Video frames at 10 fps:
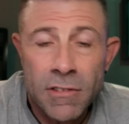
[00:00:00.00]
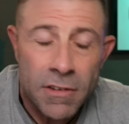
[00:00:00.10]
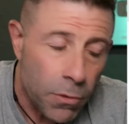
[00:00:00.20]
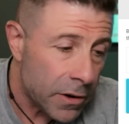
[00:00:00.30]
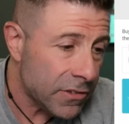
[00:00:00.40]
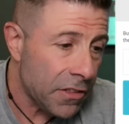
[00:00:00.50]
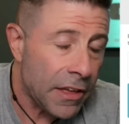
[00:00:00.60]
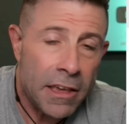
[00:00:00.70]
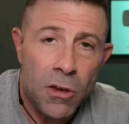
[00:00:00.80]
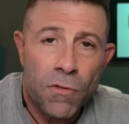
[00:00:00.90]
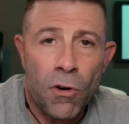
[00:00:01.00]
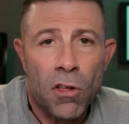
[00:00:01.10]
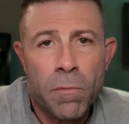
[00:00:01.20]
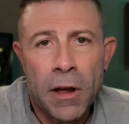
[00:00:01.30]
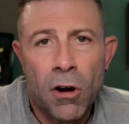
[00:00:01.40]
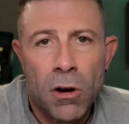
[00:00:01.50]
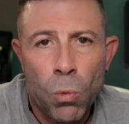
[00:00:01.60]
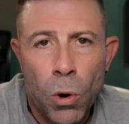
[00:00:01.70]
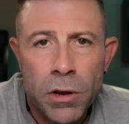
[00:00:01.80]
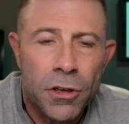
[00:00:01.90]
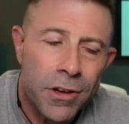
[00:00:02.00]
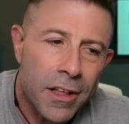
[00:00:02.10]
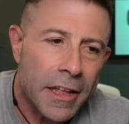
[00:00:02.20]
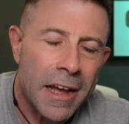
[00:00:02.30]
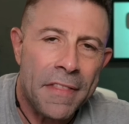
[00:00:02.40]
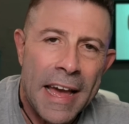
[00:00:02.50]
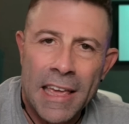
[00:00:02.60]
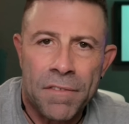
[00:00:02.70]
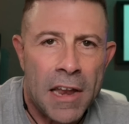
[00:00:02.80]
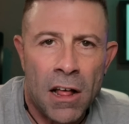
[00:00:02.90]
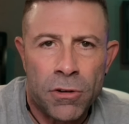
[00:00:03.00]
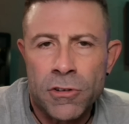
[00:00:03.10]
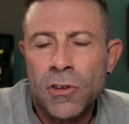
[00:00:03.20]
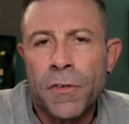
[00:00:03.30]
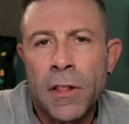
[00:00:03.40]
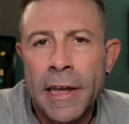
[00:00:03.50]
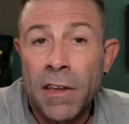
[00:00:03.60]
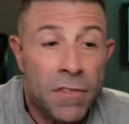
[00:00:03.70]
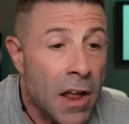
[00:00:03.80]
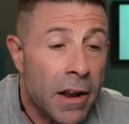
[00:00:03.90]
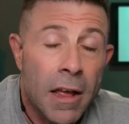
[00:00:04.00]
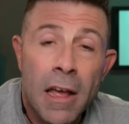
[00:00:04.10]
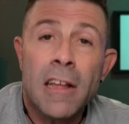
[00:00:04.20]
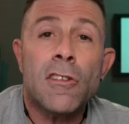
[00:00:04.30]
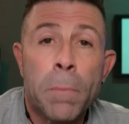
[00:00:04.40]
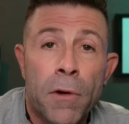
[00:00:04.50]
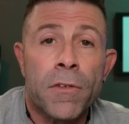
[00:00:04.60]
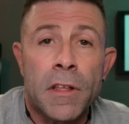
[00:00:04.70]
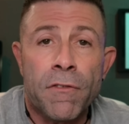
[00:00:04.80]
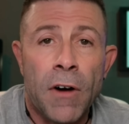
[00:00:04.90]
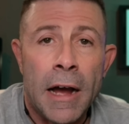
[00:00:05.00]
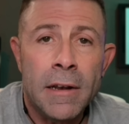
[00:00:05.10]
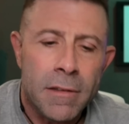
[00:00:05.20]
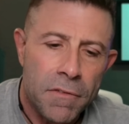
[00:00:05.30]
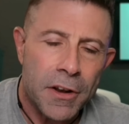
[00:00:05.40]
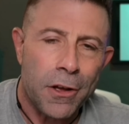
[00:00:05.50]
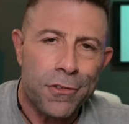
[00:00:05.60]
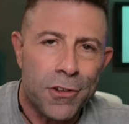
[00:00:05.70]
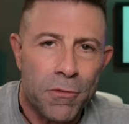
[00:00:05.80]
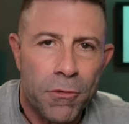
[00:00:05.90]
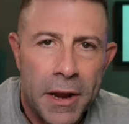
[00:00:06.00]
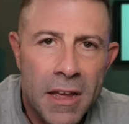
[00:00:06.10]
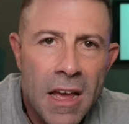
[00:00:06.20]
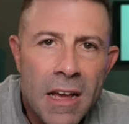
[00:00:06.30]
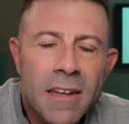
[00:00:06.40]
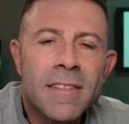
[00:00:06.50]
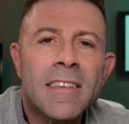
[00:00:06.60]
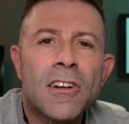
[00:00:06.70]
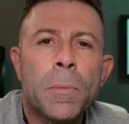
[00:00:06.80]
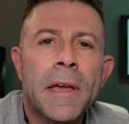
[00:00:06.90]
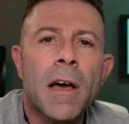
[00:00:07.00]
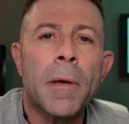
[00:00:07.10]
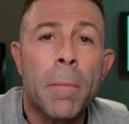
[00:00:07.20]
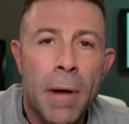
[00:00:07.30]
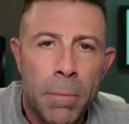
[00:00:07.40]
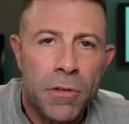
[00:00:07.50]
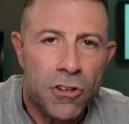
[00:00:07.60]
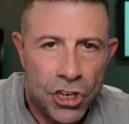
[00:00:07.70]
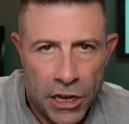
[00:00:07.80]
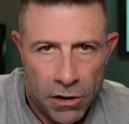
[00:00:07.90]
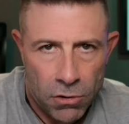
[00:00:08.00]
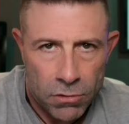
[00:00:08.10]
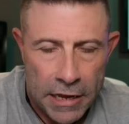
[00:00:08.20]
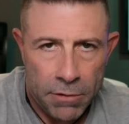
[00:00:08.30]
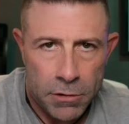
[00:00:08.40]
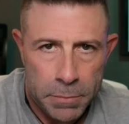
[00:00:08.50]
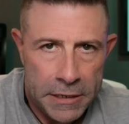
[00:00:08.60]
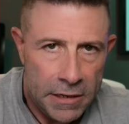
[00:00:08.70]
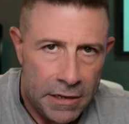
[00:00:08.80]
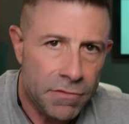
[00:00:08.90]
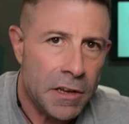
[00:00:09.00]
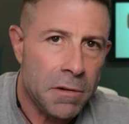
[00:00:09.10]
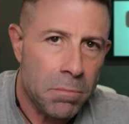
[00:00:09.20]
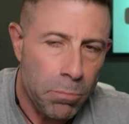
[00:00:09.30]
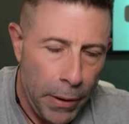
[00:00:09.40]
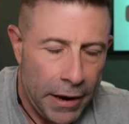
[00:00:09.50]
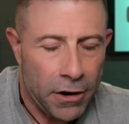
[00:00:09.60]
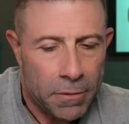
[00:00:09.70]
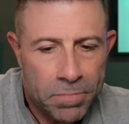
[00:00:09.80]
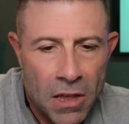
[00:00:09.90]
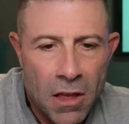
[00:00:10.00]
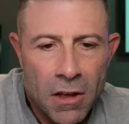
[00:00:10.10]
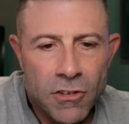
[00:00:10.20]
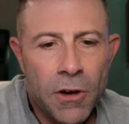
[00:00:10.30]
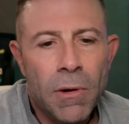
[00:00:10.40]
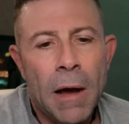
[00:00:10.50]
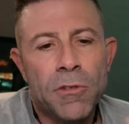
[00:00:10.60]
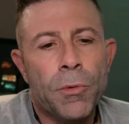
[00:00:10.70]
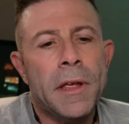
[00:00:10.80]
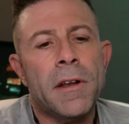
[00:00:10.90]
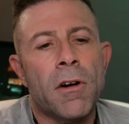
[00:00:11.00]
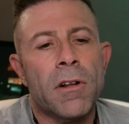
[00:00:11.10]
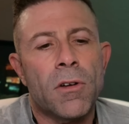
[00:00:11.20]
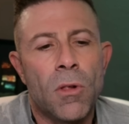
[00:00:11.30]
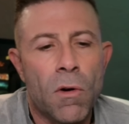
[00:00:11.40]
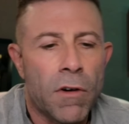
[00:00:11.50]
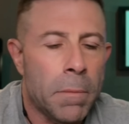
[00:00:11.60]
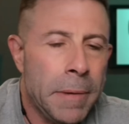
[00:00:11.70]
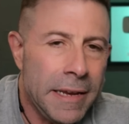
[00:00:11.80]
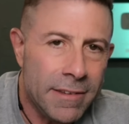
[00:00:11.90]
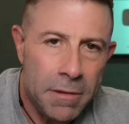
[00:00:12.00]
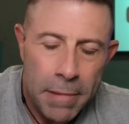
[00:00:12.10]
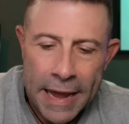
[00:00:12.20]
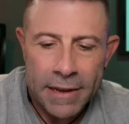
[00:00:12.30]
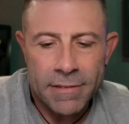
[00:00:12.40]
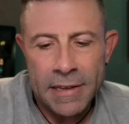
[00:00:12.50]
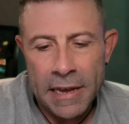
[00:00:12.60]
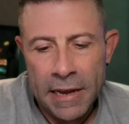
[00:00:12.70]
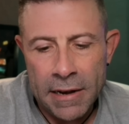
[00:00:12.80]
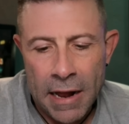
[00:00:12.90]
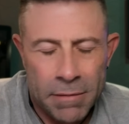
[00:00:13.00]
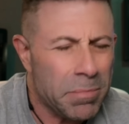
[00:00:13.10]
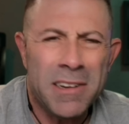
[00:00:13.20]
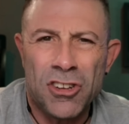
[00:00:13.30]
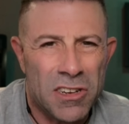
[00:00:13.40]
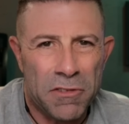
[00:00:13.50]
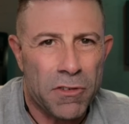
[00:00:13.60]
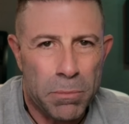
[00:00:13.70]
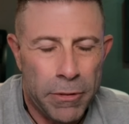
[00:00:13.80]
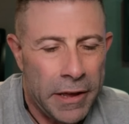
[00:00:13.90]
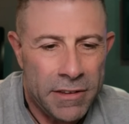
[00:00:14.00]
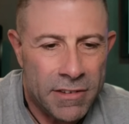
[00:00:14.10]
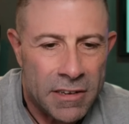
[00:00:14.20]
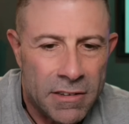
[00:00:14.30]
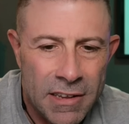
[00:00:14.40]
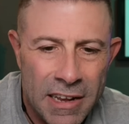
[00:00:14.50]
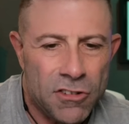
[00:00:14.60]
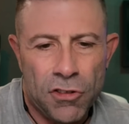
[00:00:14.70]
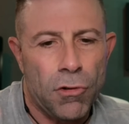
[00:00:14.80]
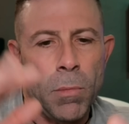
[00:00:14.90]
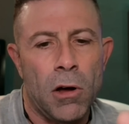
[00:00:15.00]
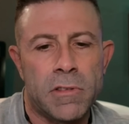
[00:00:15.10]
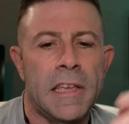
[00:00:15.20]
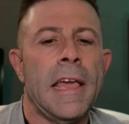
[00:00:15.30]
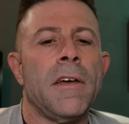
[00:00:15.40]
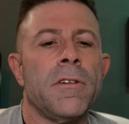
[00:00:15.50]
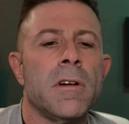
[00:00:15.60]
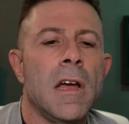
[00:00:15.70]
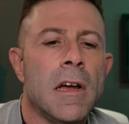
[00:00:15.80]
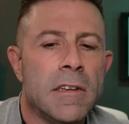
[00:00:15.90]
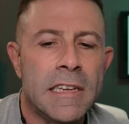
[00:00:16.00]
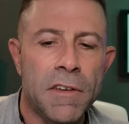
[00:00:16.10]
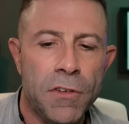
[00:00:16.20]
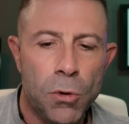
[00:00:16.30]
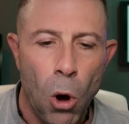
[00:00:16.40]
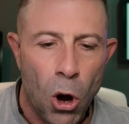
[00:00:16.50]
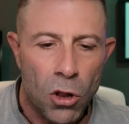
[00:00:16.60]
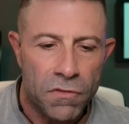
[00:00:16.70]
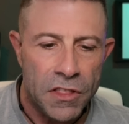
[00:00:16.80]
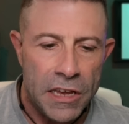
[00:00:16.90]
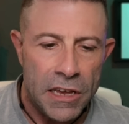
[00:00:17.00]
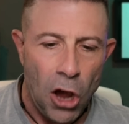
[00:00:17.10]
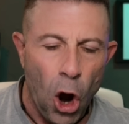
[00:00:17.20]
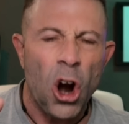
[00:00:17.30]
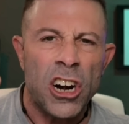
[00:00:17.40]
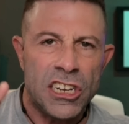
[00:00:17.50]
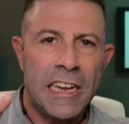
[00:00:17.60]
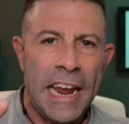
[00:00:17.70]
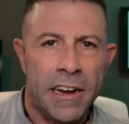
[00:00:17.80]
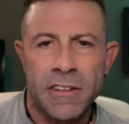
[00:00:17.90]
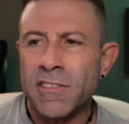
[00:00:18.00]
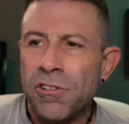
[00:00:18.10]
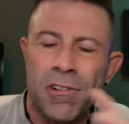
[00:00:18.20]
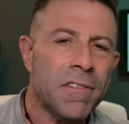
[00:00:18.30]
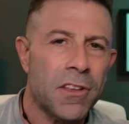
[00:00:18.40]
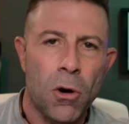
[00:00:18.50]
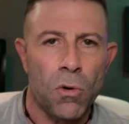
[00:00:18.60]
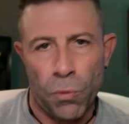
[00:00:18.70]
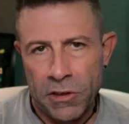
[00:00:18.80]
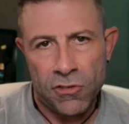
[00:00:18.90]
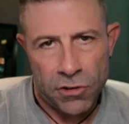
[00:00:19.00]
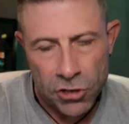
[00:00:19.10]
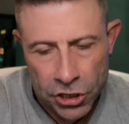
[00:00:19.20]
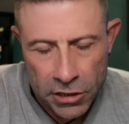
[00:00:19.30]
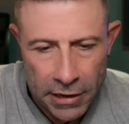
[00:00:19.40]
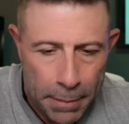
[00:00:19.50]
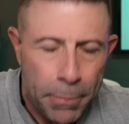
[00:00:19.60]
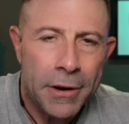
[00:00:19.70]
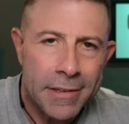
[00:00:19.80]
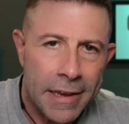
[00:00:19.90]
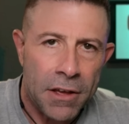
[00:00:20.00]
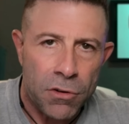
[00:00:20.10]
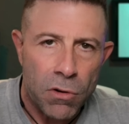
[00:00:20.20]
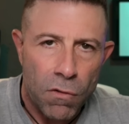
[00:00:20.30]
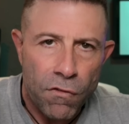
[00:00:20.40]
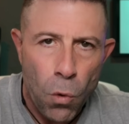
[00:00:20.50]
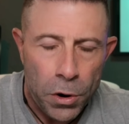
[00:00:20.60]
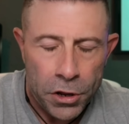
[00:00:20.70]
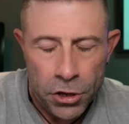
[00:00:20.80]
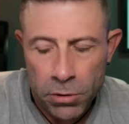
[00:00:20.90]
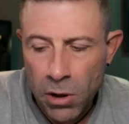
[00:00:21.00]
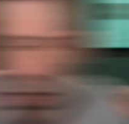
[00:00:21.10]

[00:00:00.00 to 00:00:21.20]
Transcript: If you want to say thank you for all of my hard work, you can click on that, give a dollar or two if you like. If not, it's perfectly fine. The video is still free. Consider becoming a member of the channel. That would be even better. So I was reading an article over on PC Magazine, on a bunch of different places, and I just threw them all together to give you all of the hard data so you don't have to go and research it. I put it together for you.